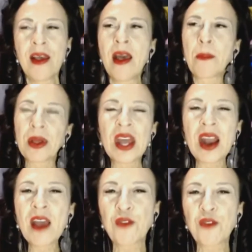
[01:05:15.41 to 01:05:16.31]
But
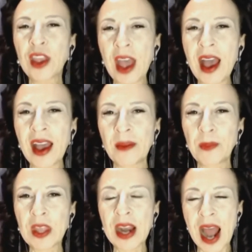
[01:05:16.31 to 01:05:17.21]
then I forget
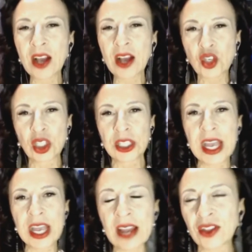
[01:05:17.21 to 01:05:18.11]
that
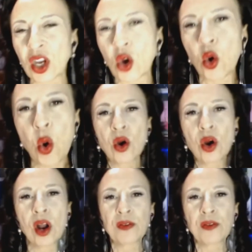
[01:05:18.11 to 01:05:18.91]
actually at the core